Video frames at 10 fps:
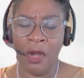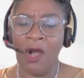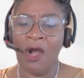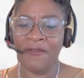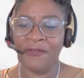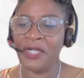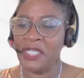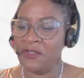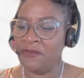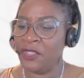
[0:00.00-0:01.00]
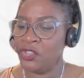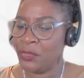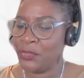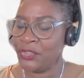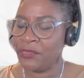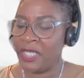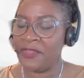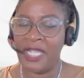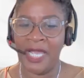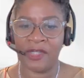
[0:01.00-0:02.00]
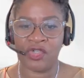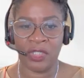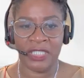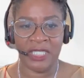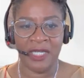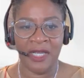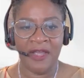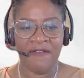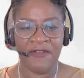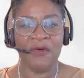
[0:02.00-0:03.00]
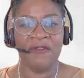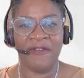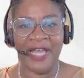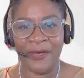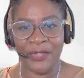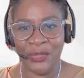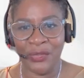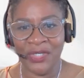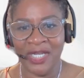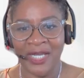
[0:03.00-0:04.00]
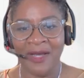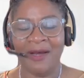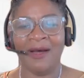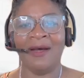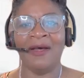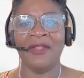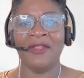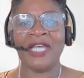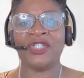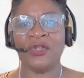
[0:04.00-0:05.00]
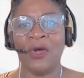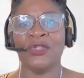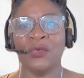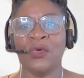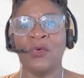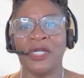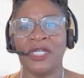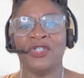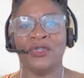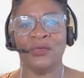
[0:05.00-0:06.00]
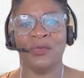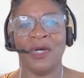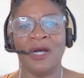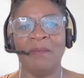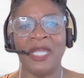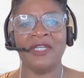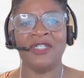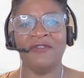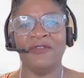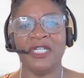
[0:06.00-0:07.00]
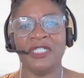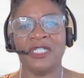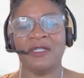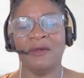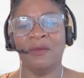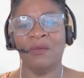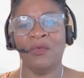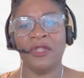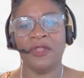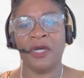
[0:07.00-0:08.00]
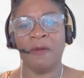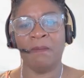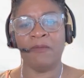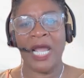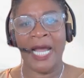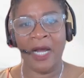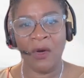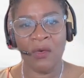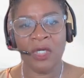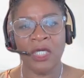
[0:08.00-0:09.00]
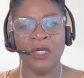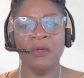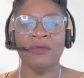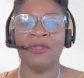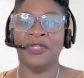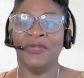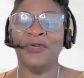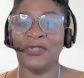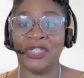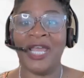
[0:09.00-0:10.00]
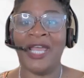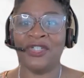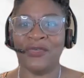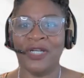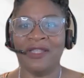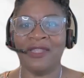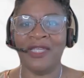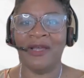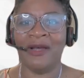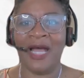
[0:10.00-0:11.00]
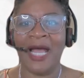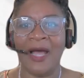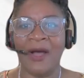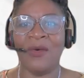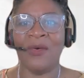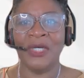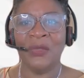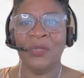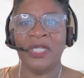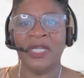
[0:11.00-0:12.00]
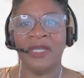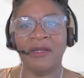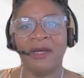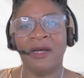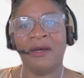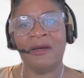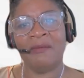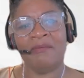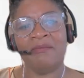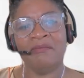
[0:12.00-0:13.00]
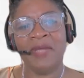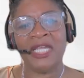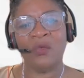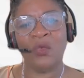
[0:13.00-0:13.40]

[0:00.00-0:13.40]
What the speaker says: offer individuals so that they actually feel valued. That's also going to make a difference with how, to answering the how we can make it